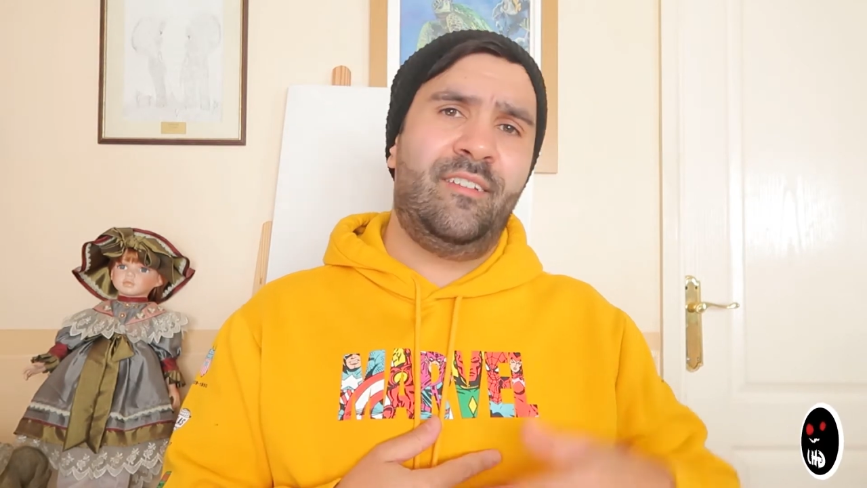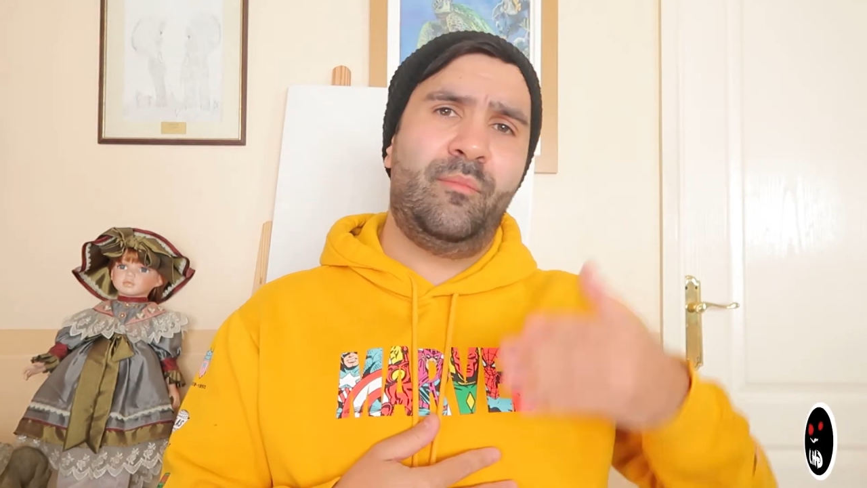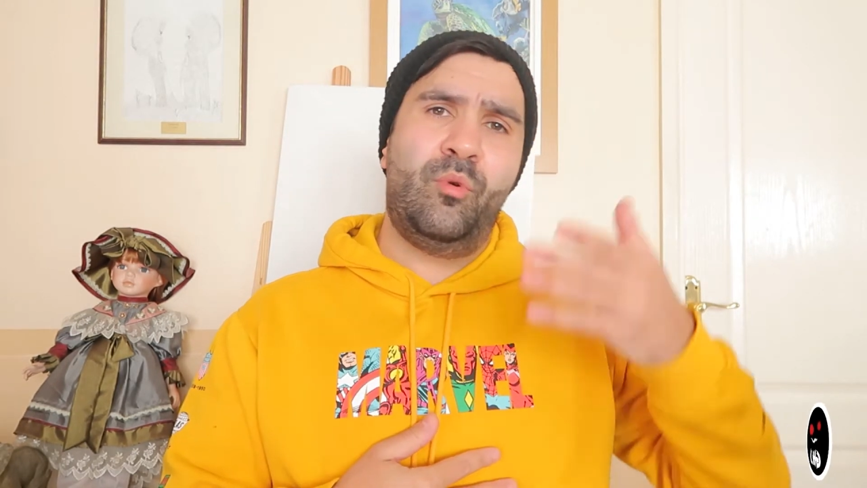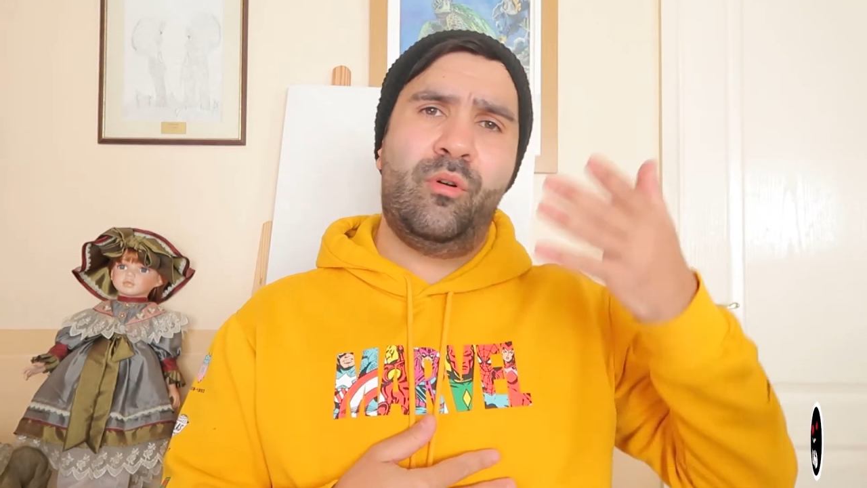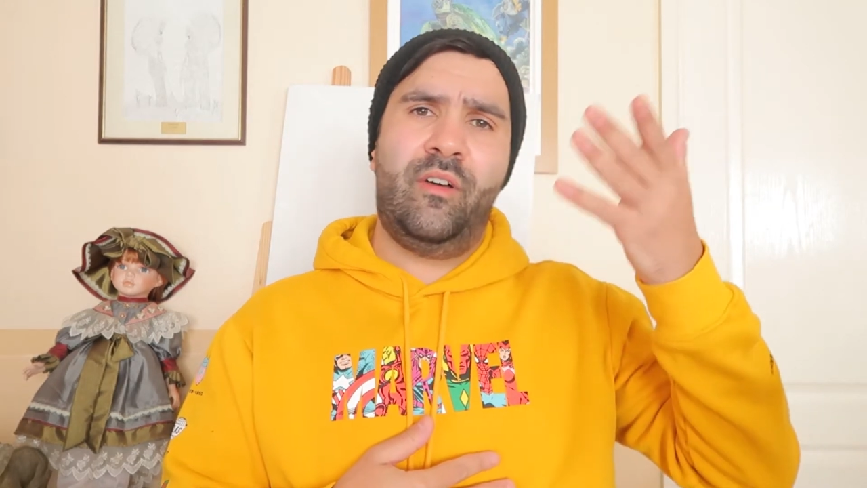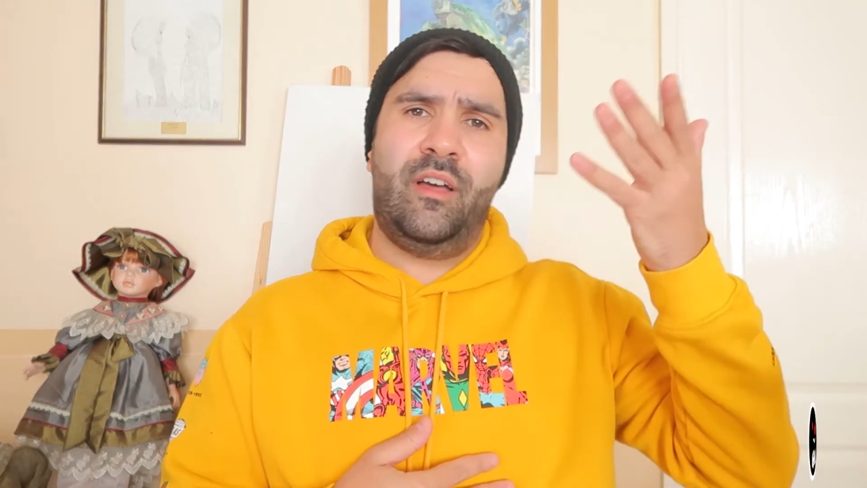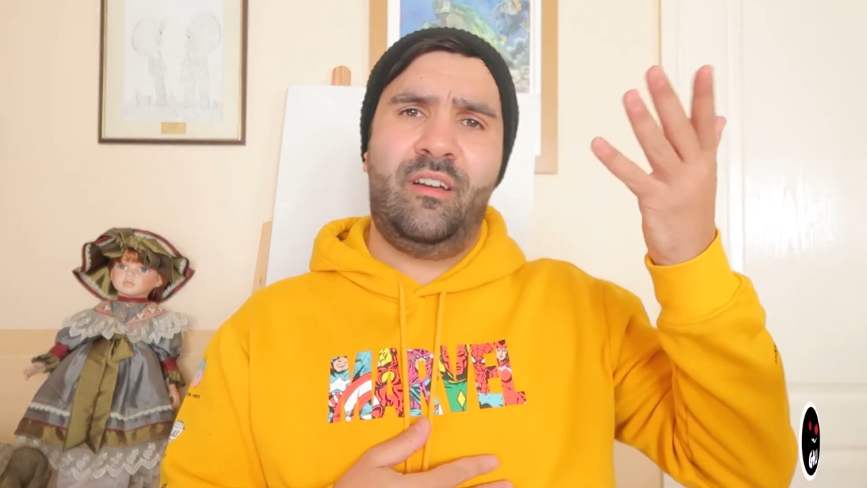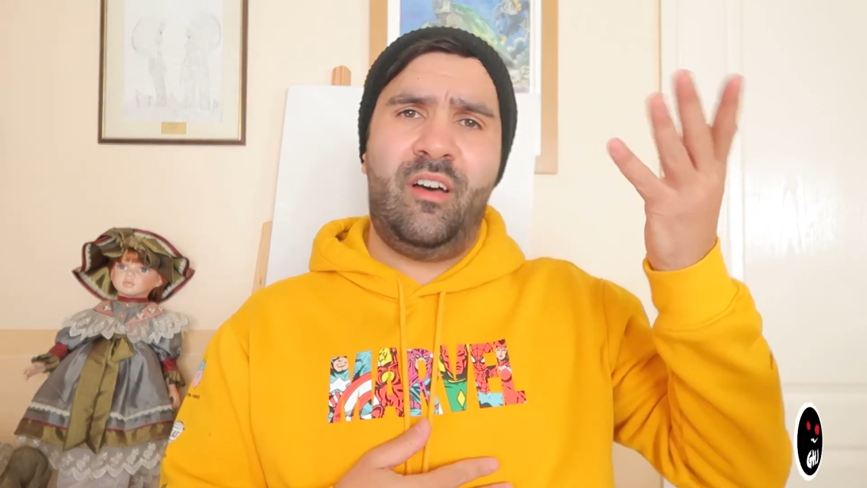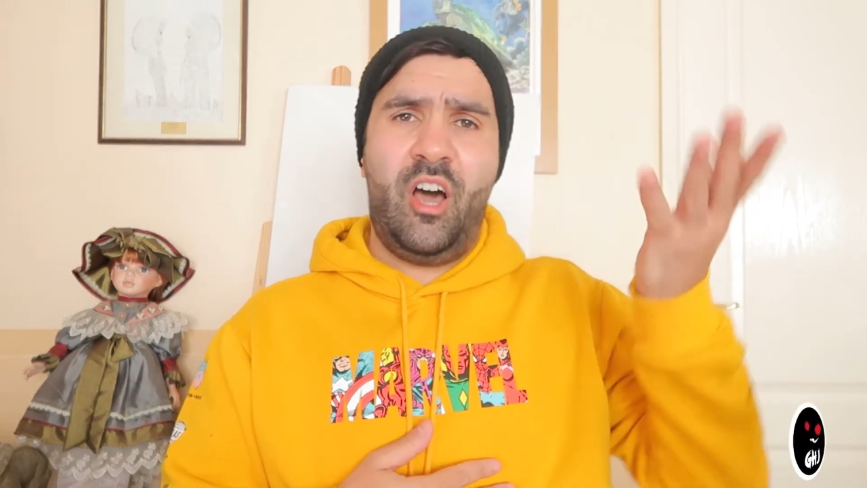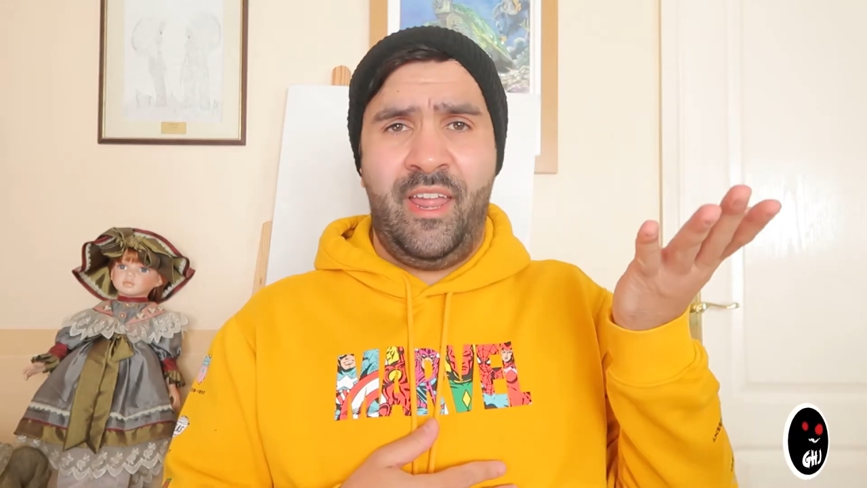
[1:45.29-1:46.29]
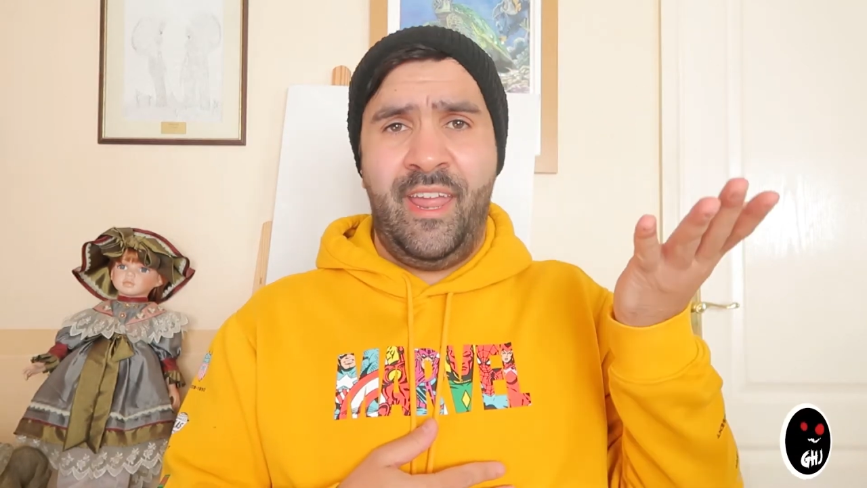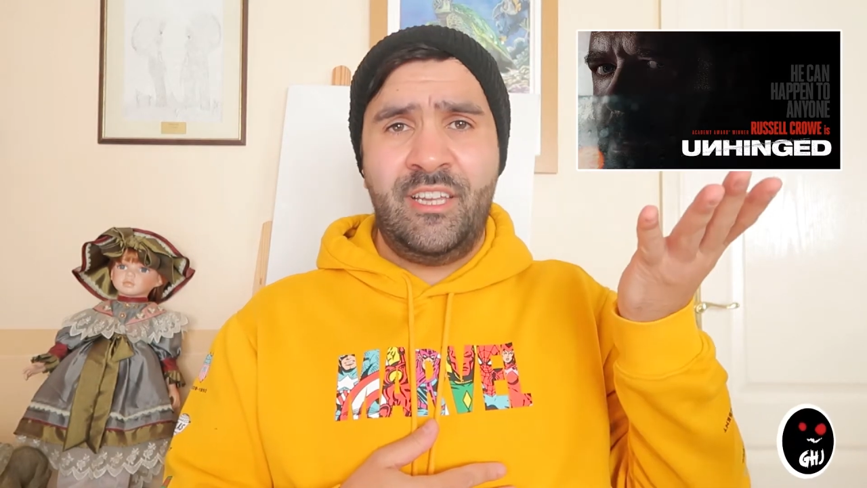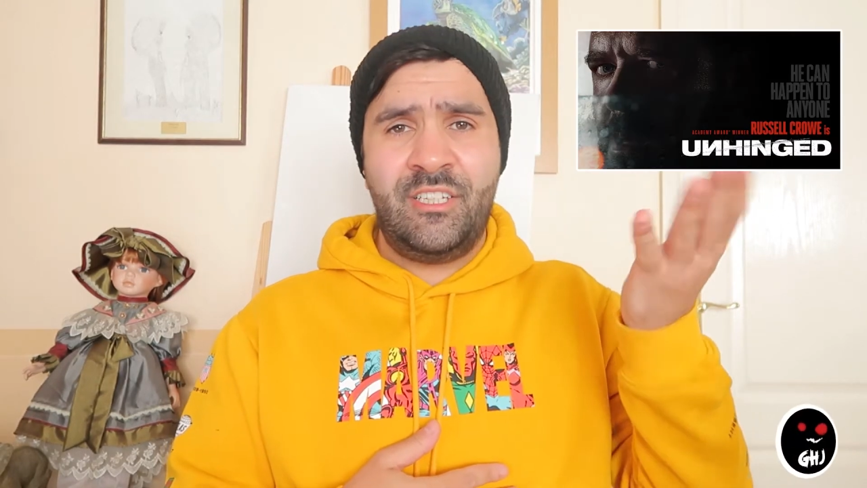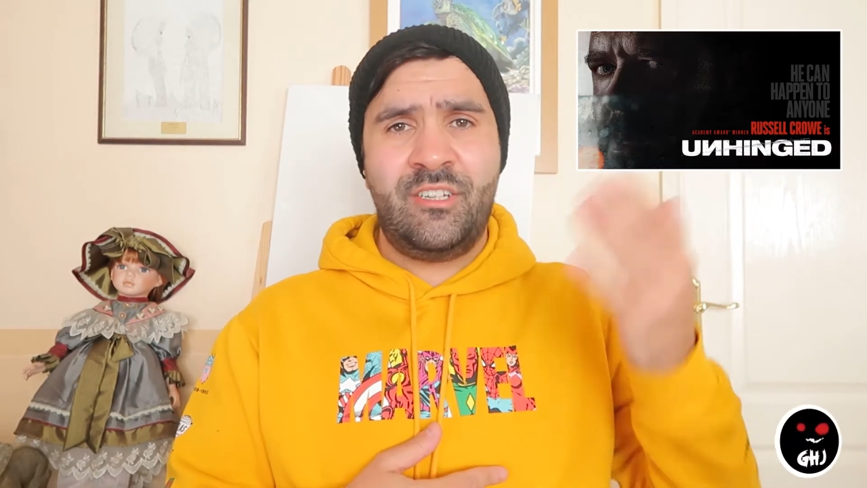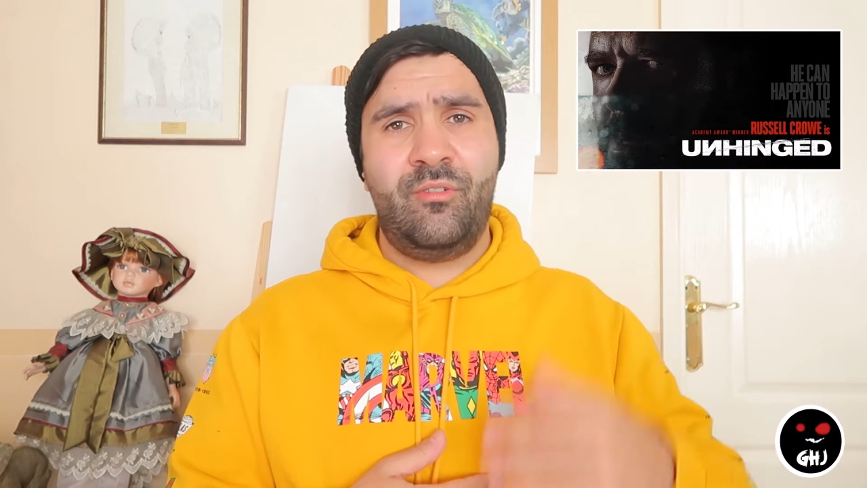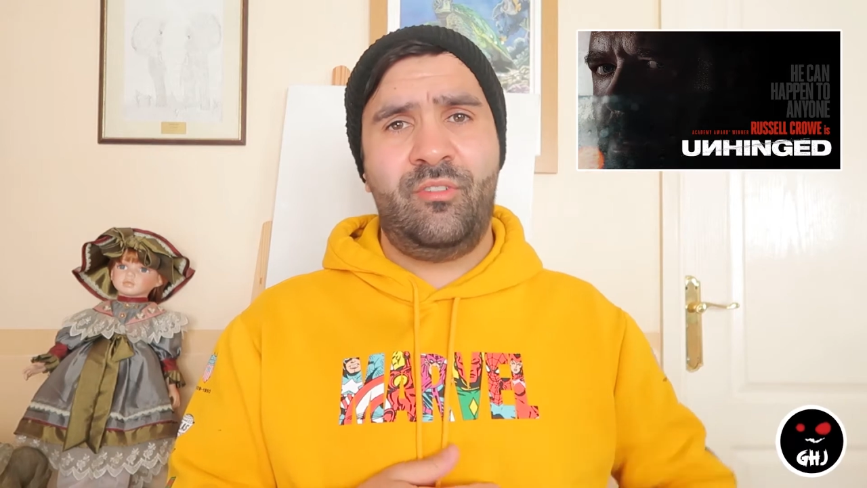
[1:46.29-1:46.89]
Is it more of a Unhinged,